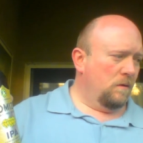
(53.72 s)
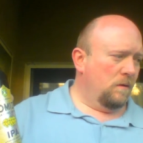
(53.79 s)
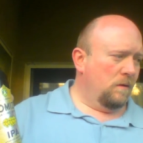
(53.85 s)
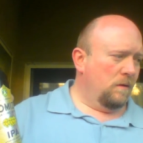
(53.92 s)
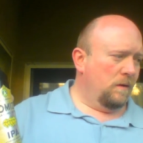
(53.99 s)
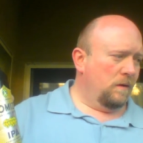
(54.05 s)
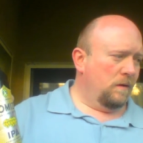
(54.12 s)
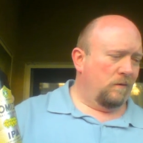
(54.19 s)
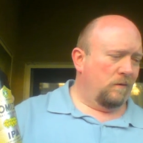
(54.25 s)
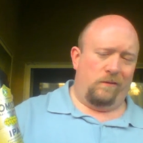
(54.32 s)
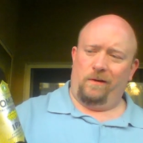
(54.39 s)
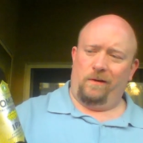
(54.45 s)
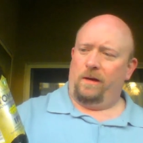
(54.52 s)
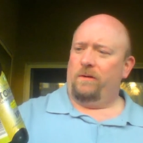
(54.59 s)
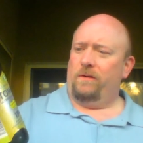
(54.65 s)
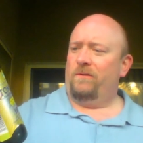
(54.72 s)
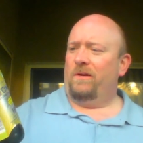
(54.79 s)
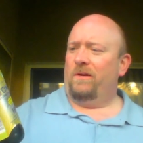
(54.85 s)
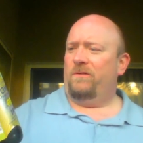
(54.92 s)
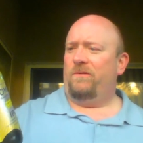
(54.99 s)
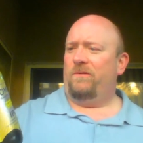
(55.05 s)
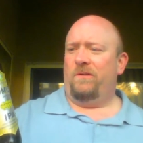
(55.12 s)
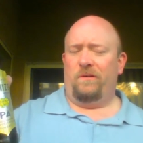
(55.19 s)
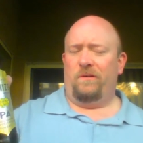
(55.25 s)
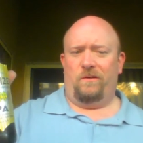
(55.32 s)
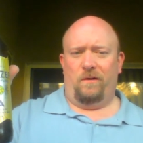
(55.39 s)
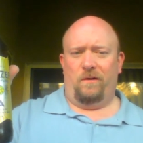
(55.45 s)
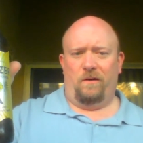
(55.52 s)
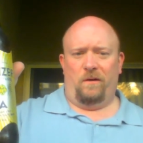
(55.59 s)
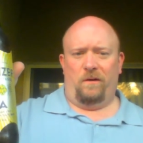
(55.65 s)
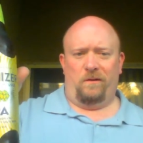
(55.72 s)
let's see, it's just